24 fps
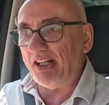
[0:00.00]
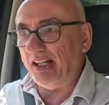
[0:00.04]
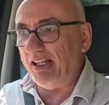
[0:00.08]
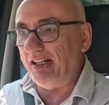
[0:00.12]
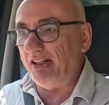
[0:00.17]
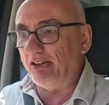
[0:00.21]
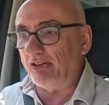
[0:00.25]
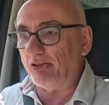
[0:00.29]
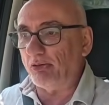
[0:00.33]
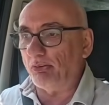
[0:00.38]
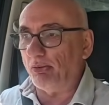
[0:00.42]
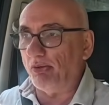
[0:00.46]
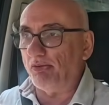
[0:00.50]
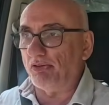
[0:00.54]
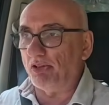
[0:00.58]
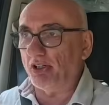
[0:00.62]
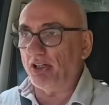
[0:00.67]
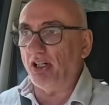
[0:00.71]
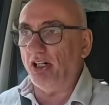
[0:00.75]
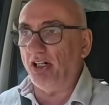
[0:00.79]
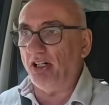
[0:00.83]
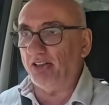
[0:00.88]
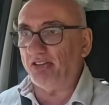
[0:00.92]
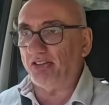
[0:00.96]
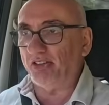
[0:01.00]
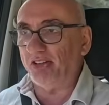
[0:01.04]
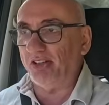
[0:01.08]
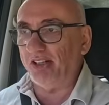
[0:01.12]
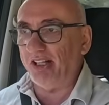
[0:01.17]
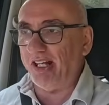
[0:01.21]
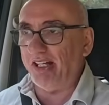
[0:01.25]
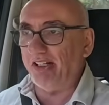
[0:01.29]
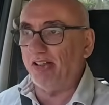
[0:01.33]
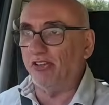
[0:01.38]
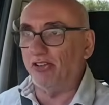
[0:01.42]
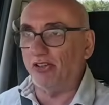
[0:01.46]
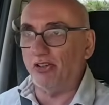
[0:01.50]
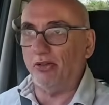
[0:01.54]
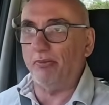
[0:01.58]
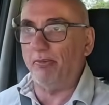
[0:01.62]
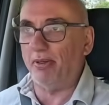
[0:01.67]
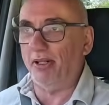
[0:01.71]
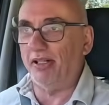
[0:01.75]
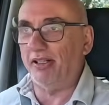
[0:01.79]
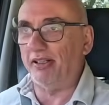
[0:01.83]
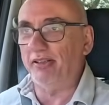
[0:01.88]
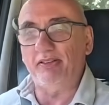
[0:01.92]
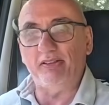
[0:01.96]
is with regards to the engine
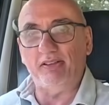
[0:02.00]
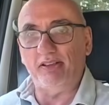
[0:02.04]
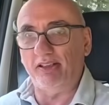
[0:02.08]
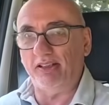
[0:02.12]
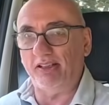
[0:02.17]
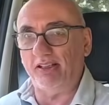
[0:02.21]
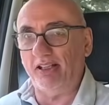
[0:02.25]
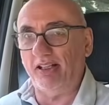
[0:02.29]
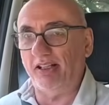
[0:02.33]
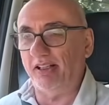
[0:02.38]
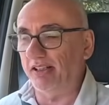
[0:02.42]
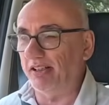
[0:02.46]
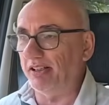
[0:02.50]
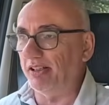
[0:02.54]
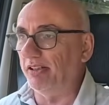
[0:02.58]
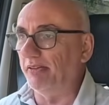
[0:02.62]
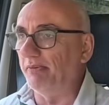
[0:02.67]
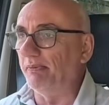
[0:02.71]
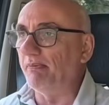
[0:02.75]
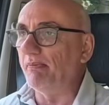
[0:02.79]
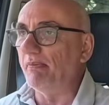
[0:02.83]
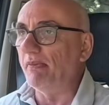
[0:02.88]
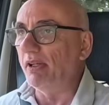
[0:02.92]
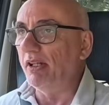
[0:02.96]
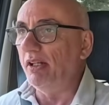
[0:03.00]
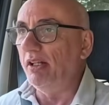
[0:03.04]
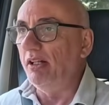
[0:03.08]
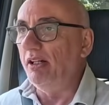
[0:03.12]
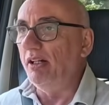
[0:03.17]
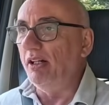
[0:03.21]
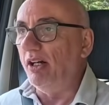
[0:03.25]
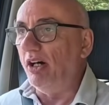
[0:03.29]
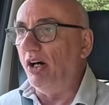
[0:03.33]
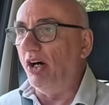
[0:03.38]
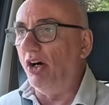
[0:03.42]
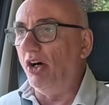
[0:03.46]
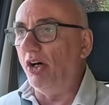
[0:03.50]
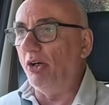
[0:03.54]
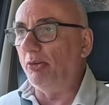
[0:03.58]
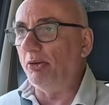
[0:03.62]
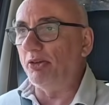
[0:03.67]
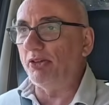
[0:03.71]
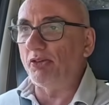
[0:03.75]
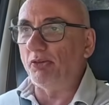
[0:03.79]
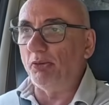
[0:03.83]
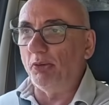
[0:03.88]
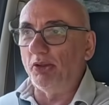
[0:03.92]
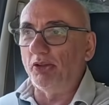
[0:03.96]
bay in Kaiko. I
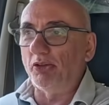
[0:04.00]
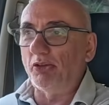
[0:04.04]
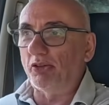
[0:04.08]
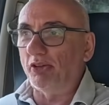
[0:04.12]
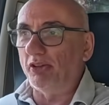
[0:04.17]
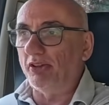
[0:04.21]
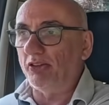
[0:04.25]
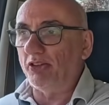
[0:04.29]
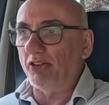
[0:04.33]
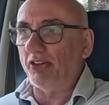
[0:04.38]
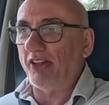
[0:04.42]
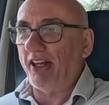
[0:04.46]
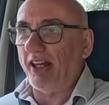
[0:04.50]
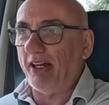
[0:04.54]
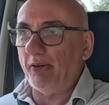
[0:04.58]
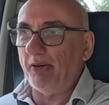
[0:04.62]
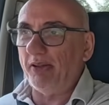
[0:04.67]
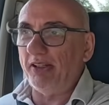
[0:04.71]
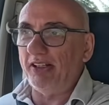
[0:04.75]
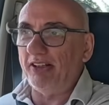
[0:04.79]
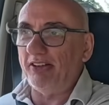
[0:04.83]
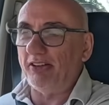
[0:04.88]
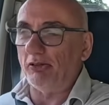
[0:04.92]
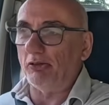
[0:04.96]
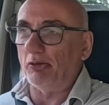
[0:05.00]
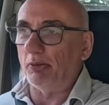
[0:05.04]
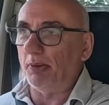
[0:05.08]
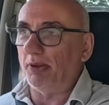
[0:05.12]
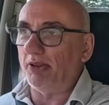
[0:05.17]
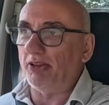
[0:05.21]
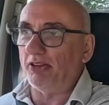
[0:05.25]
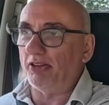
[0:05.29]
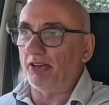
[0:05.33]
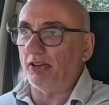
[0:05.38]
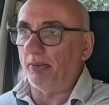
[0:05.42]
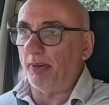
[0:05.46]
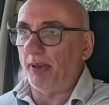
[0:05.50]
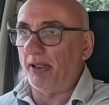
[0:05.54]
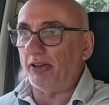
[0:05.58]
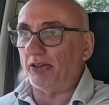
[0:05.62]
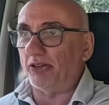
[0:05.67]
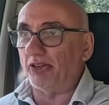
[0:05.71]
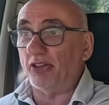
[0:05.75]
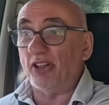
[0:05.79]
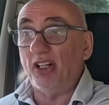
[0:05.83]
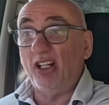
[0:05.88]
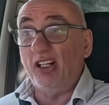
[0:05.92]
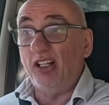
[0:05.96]
was wondering just how easy it would be to do the
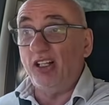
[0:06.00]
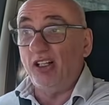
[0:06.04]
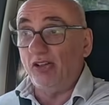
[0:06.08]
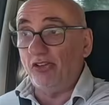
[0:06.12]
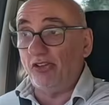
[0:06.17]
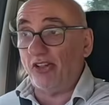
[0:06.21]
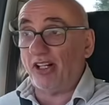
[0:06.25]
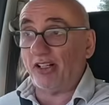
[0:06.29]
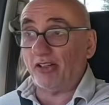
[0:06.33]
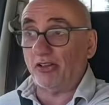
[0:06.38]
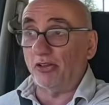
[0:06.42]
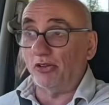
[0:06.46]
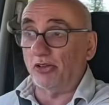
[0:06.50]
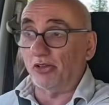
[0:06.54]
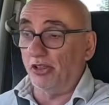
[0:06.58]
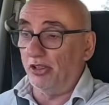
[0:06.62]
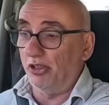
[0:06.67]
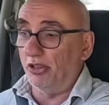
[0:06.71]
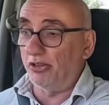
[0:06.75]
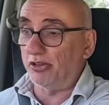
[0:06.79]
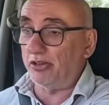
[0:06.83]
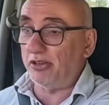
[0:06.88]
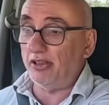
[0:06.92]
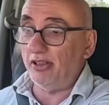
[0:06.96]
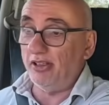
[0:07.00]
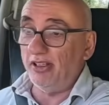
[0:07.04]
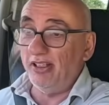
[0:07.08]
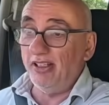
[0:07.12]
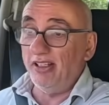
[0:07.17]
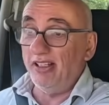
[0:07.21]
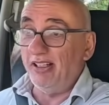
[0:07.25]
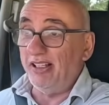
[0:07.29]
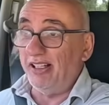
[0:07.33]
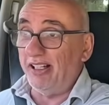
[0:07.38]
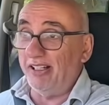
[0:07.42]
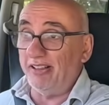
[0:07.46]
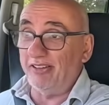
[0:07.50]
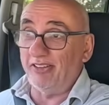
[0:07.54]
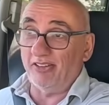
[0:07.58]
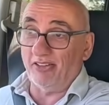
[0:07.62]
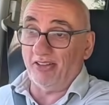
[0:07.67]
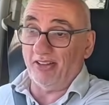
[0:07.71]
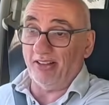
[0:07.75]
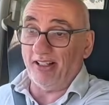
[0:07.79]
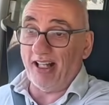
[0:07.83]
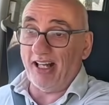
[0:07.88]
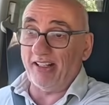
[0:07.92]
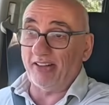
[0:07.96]
belts. Jack took a look, and
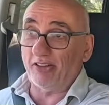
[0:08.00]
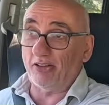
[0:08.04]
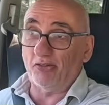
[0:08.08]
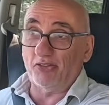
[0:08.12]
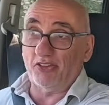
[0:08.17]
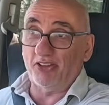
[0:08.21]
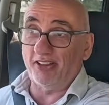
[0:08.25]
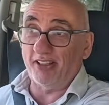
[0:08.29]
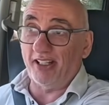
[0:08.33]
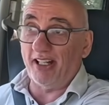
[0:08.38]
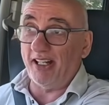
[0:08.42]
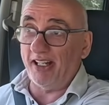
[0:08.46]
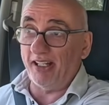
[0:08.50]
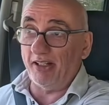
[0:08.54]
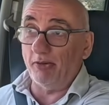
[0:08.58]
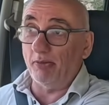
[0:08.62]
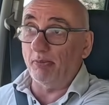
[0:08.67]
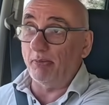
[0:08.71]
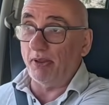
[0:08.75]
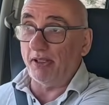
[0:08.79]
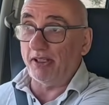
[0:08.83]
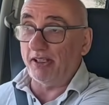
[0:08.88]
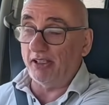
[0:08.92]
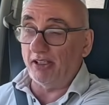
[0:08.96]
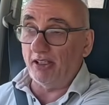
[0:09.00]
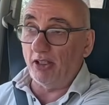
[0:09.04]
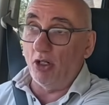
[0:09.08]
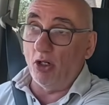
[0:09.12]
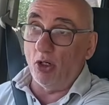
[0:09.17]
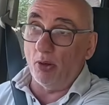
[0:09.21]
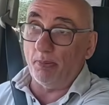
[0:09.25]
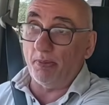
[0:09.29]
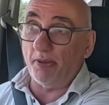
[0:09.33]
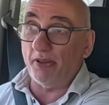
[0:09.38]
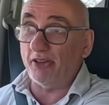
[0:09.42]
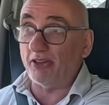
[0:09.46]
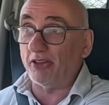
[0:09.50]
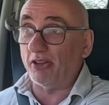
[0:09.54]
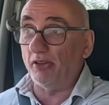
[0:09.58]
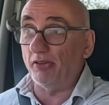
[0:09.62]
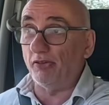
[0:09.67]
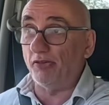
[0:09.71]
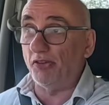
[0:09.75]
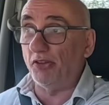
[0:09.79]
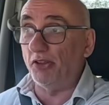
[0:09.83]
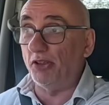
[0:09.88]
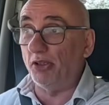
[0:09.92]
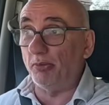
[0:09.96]
as of today, picking it up, he's
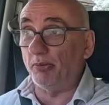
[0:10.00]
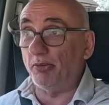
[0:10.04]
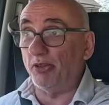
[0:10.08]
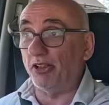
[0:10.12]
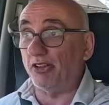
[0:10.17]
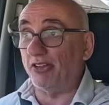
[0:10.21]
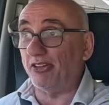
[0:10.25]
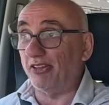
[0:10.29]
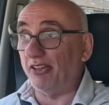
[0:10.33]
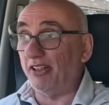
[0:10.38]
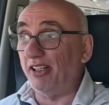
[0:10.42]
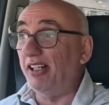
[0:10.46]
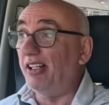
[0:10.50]
confirmed that,